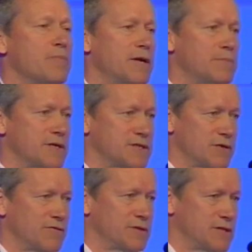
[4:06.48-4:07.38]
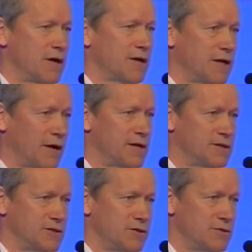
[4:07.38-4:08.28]
made myself entirely
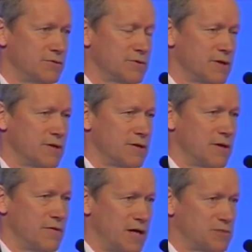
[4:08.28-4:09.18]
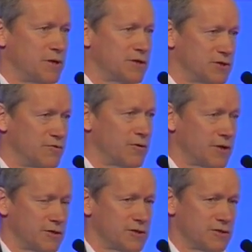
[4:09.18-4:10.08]
clear to you, that's because you've not
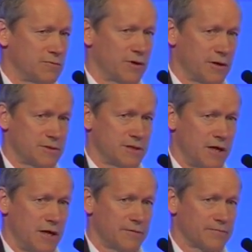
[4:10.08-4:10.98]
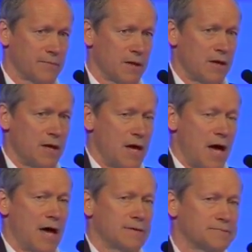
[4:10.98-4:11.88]
understood what I'm saying.
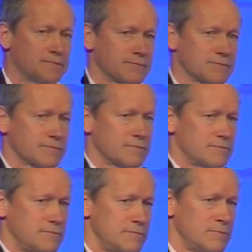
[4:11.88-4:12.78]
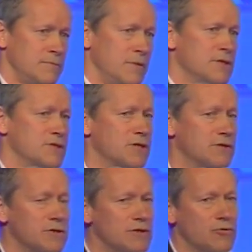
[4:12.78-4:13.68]
And
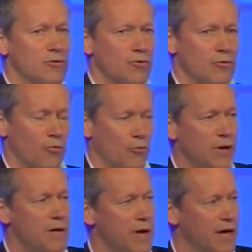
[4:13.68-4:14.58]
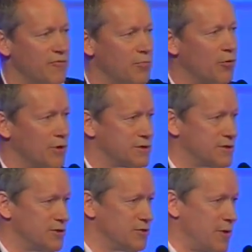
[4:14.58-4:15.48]
so we may have bought into
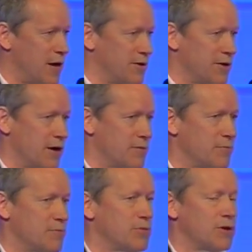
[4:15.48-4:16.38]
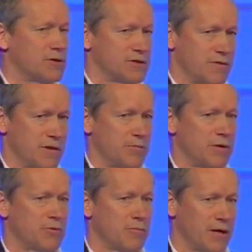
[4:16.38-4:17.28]
the new paradigm, but lots of other
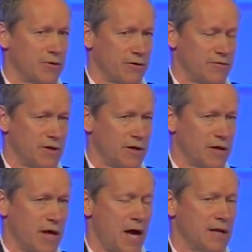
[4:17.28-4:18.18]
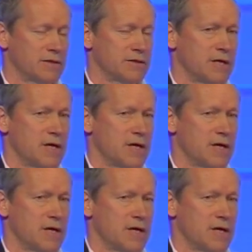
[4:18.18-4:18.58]
people may not have done. And